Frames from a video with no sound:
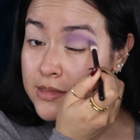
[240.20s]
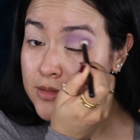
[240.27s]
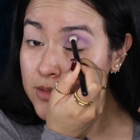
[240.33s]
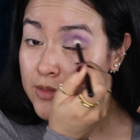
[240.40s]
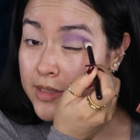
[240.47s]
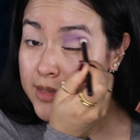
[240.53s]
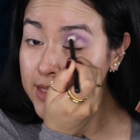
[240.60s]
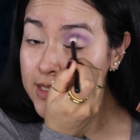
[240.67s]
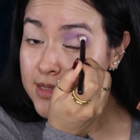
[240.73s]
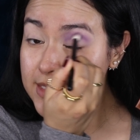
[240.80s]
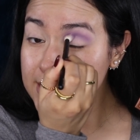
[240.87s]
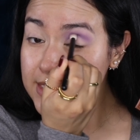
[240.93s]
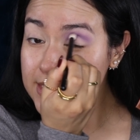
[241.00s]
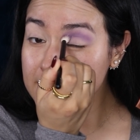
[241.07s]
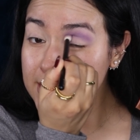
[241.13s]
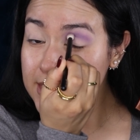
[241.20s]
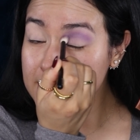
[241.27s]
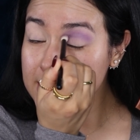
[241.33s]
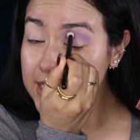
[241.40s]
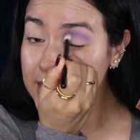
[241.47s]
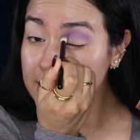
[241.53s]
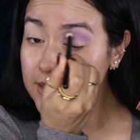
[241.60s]
So I think this is going
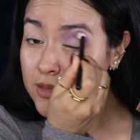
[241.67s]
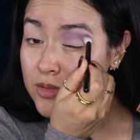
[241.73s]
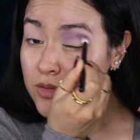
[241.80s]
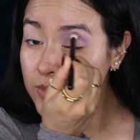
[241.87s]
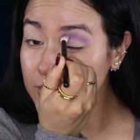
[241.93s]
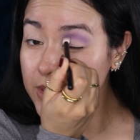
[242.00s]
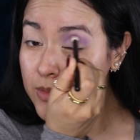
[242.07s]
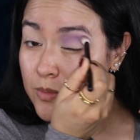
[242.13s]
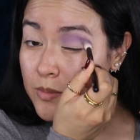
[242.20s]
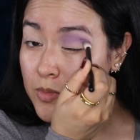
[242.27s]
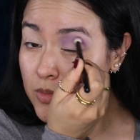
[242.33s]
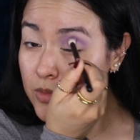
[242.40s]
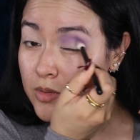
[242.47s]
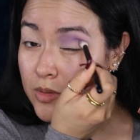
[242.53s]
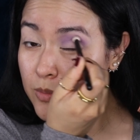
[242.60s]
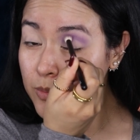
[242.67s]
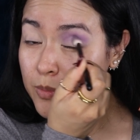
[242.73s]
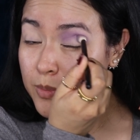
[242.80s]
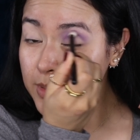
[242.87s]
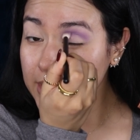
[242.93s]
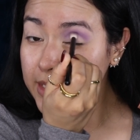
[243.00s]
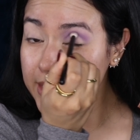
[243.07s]
to take a little bit more
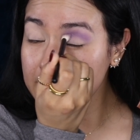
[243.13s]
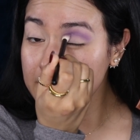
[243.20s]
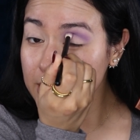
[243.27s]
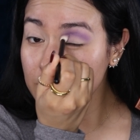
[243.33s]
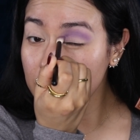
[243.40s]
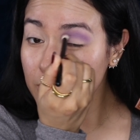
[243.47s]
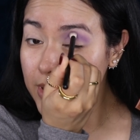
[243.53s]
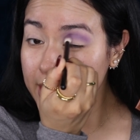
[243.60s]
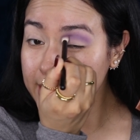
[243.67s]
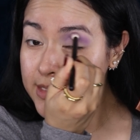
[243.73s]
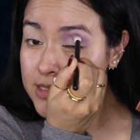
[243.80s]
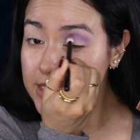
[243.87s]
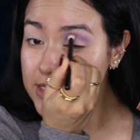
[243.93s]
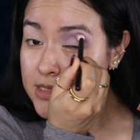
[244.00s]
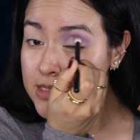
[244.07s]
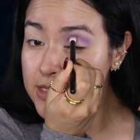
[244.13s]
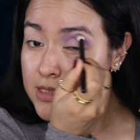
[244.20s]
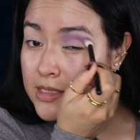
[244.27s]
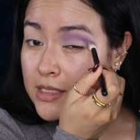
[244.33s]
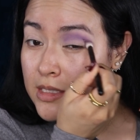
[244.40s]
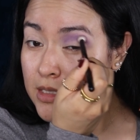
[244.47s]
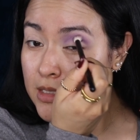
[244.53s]
blending practice.
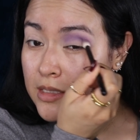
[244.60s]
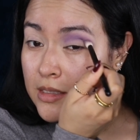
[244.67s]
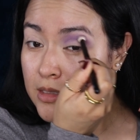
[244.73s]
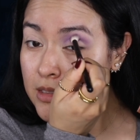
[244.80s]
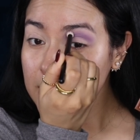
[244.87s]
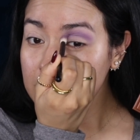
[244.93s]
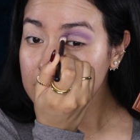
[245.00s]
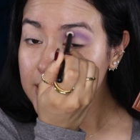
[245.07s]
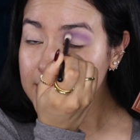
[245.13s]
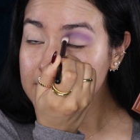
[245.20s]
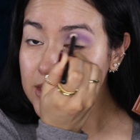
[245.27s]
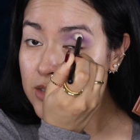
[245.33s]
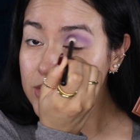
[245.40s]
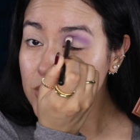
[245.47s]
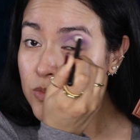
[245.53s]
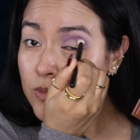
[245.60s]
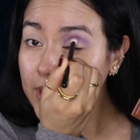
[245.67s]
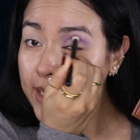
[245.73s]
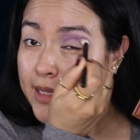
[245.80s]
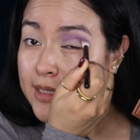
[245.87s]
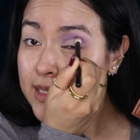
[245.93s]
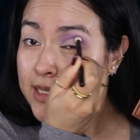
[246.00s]
That's also
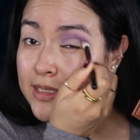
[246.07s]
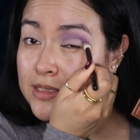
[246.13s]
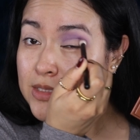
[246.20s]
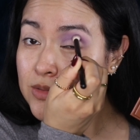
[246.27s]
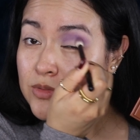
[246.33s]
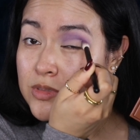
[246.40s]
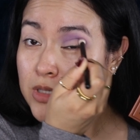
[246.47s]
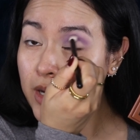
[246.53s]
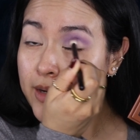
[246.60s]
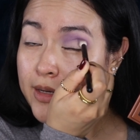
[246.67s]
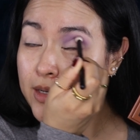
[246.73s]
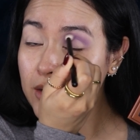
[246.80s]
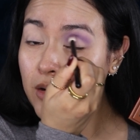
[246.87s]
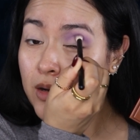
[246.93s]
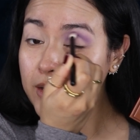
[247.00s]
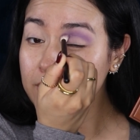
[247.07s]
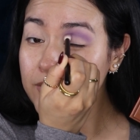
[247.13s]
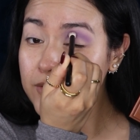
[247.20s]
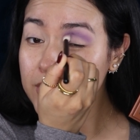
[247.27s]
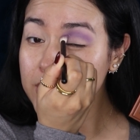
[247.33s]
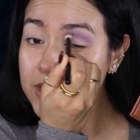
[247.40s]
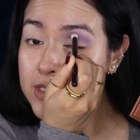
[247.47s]
why I like to dot it on
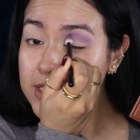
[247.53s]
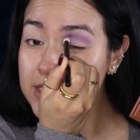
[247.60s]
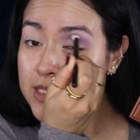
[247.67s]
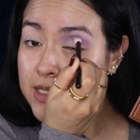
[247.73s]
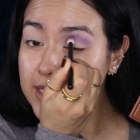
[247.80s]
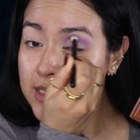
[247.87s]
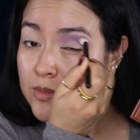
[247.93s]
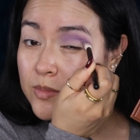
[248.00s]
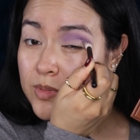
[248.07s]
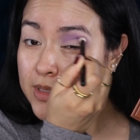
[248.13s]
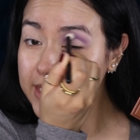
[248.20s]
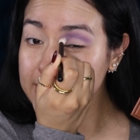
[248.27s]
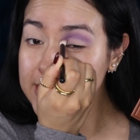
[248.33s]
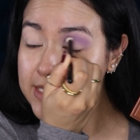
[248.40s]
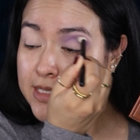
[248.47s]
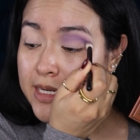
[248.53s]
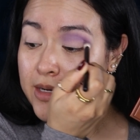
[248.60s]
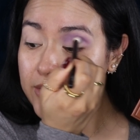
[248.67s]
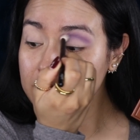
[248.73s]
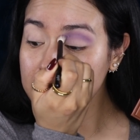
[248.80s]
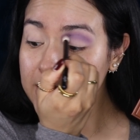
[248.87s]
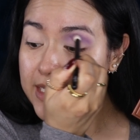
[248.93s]
first and then blend it
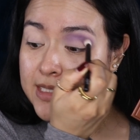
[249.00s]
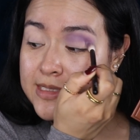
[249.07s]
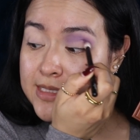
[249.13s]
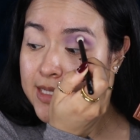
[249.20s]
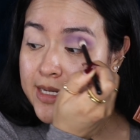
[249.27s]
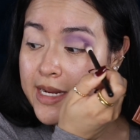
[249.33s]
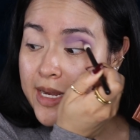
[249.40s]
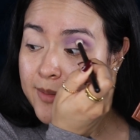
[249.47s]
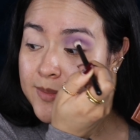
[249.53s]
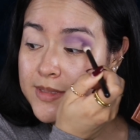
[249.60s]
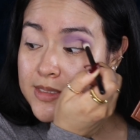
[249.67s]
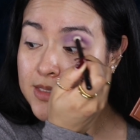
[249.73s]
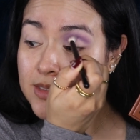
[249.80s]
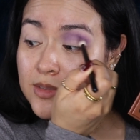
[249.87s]
out in case that happens.